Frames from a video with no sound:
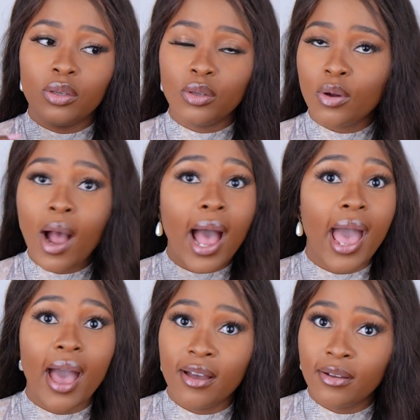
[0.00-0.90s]
You know, I
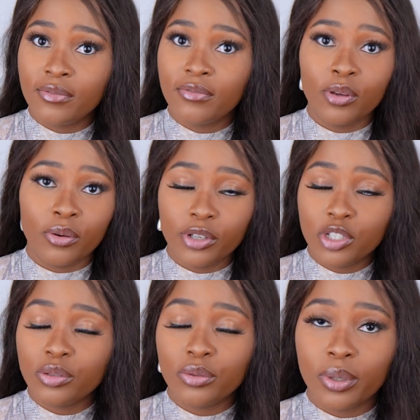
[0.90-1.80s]
have the
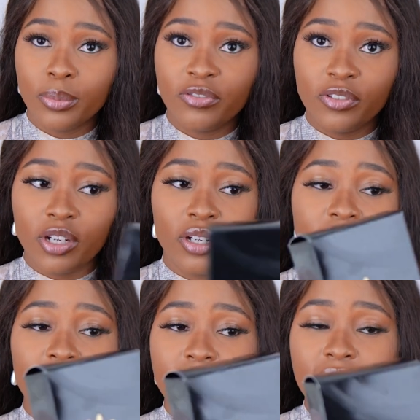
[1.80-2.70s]
original Rebel Fleur.
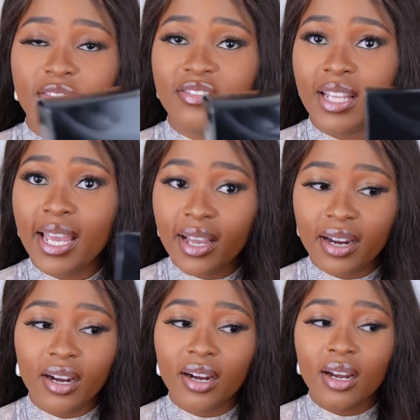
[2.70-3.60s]
This is a
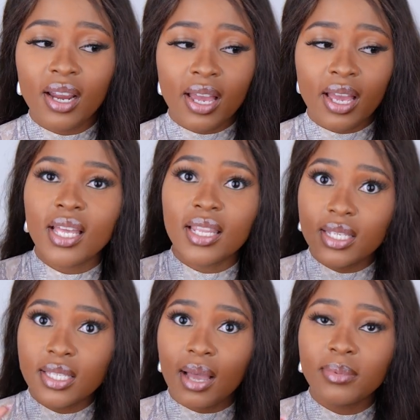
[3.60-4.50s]
flanker.
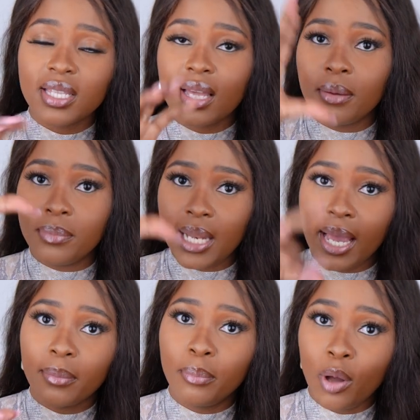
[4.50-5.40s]
This comes in that
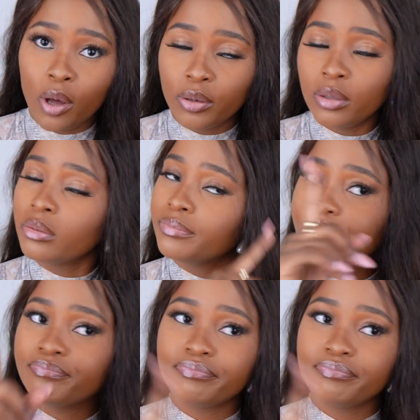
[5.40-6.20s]
black bottle.